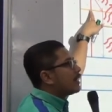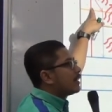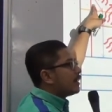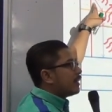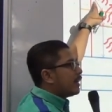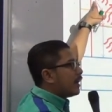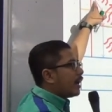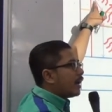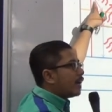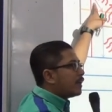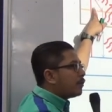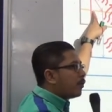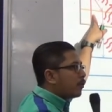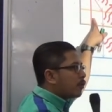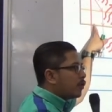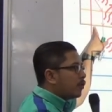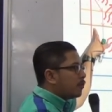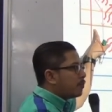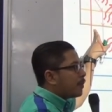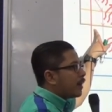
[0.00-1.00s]
the
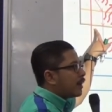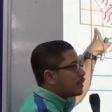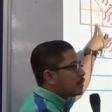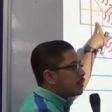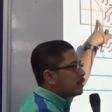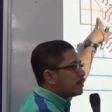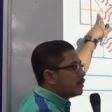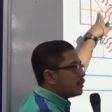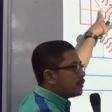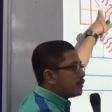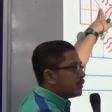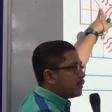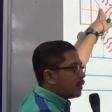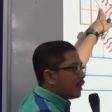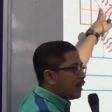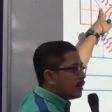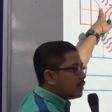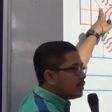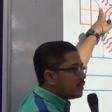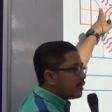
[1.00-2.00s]
unoccupied
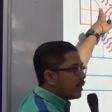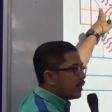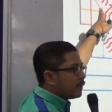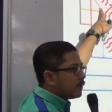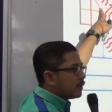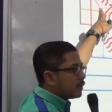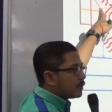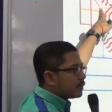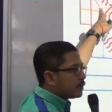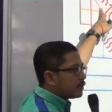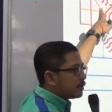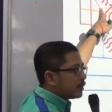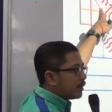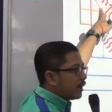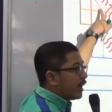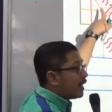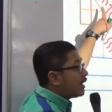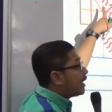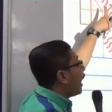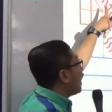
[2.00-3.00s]
energy levels.
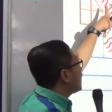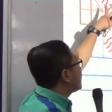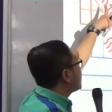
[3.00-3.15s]
At the